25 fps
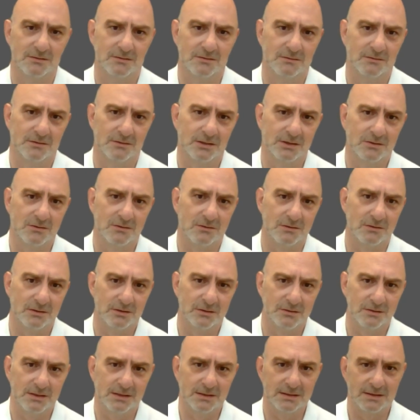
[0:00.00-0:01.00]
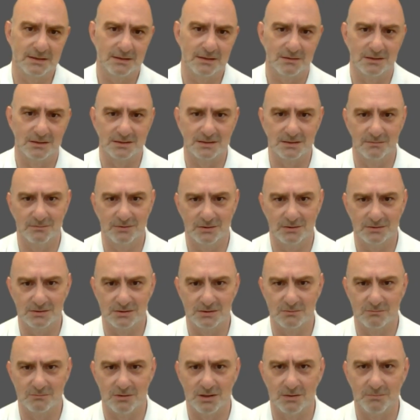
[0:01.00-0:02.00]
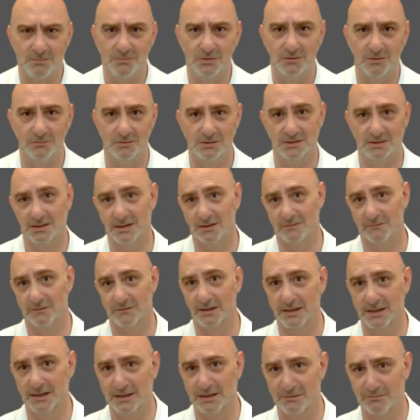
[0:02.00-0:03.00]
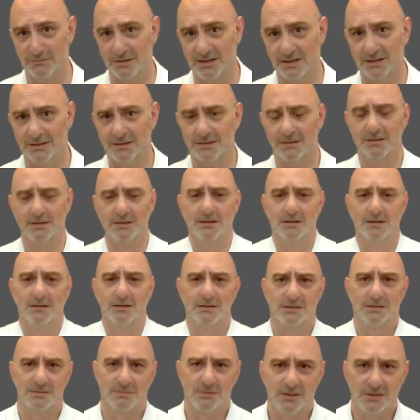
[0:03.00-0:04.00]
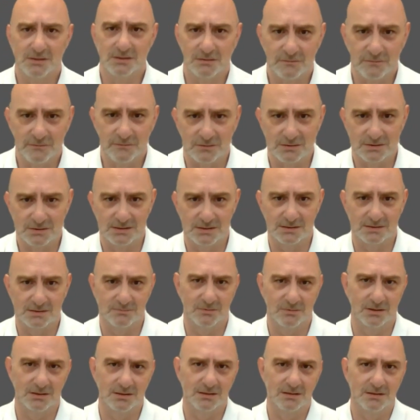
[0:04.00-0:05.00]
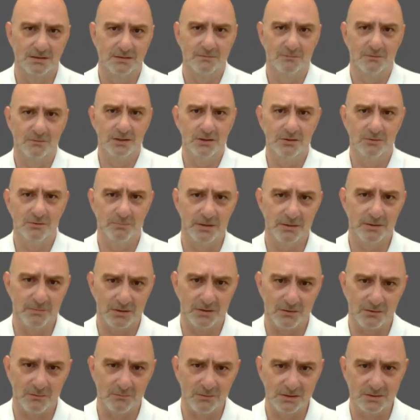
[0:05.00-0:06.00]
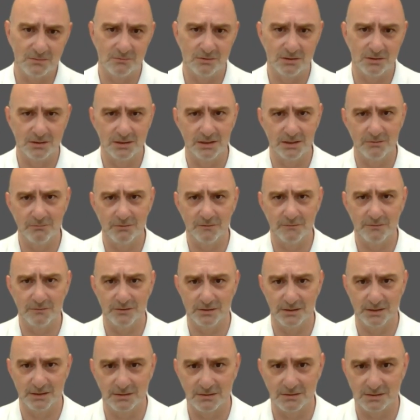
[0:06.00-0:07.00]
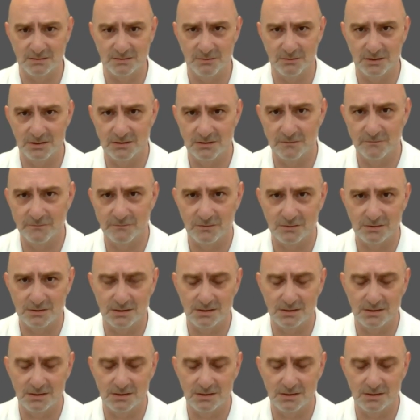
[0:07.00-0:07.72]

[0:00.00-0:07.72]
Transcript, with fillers: You'll recall you did tell us about SMARP, who is now the enemy Special Forces, but were you people always working with UNITA Special